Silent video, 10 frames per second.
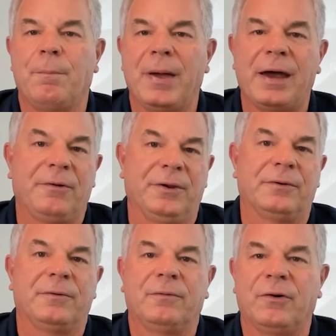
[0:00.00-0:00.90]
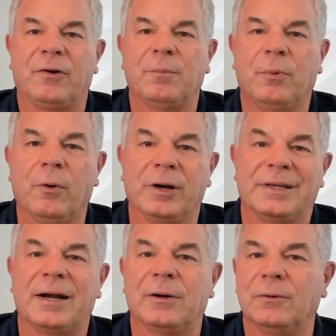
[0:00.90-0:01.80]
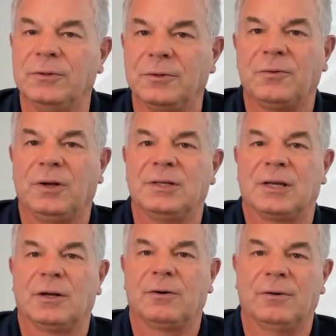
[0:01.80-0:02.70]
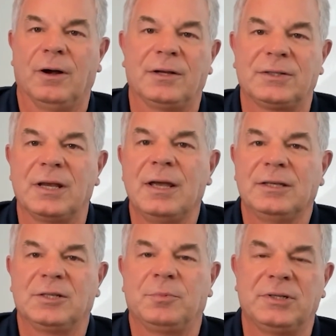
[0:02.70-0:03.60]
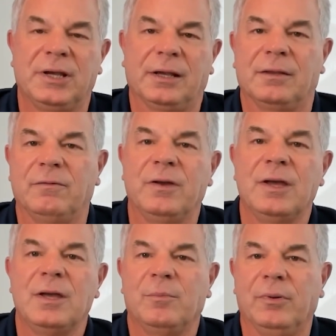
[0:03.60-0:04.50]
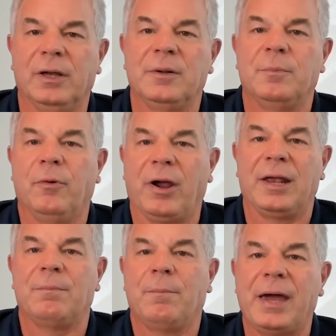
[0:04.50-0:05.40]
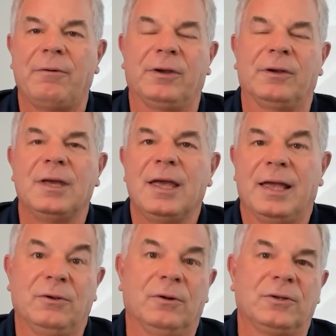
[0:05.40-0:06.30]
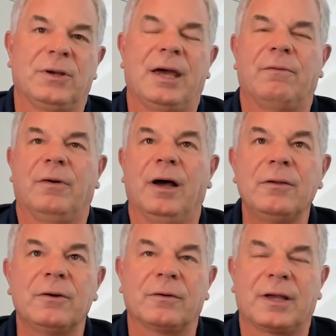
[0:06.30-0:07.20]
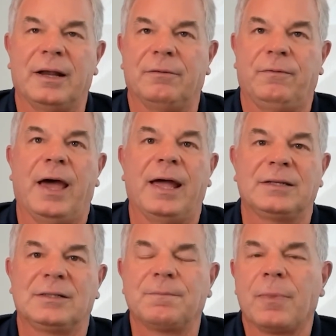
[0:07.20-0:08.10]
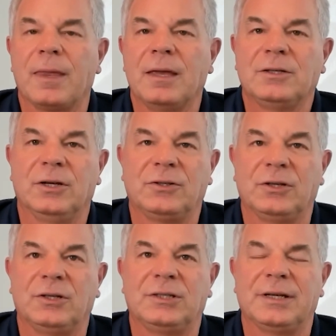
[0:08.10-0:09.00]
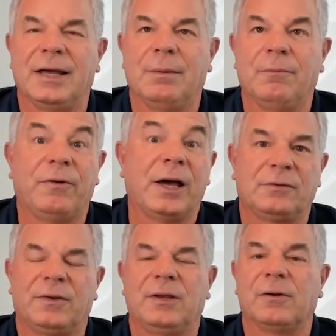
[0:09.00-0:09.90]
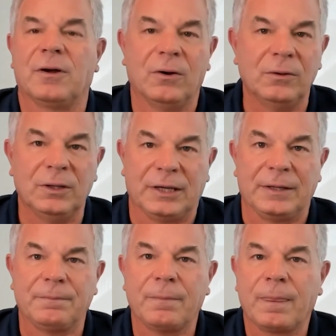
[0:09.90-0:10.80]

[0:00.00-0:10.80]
barrier. Very important. Not all nutrients can cross this protective blood-brain barrier. And you also have other kind of fats, such as phosphatidylcholine,